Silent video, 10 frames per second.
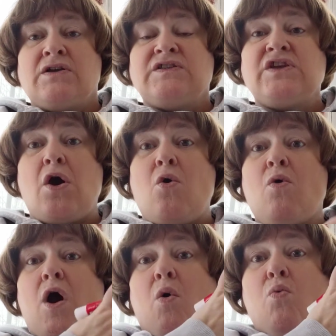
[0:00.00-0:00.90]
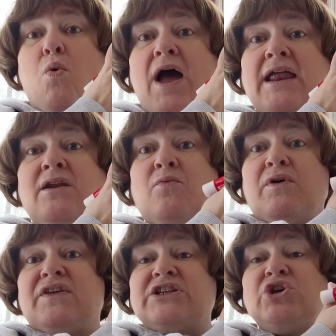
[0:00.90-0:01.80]
So a 1
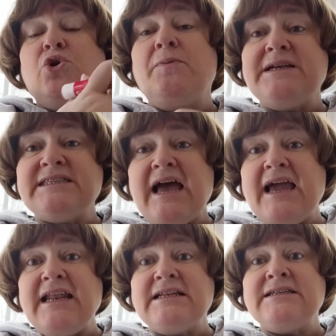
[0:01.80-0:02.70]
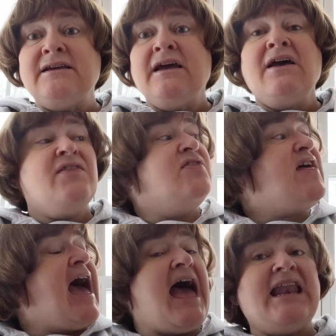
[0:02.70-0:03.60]
with a 2 beside it,
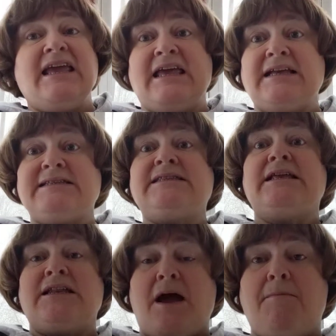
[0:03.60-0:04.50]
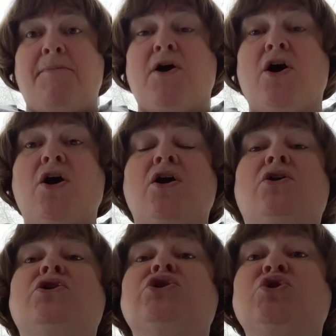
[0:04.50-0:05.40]
that is the number
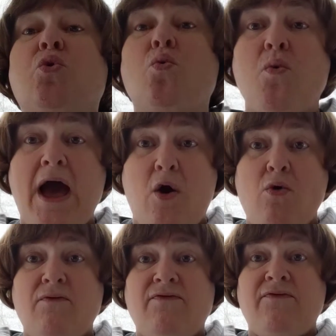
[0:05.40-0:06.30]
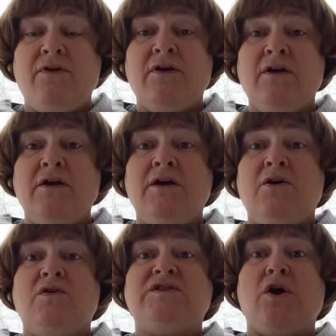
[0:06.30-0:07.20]
12.
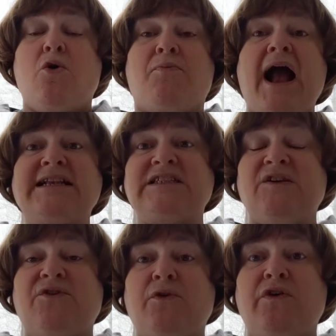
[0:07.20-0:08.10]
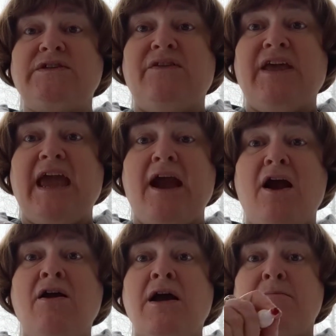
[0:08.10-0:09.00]
So practice a few of those in the
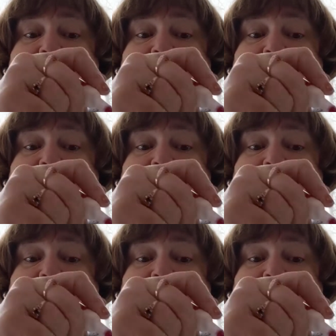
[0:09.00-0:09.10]
air.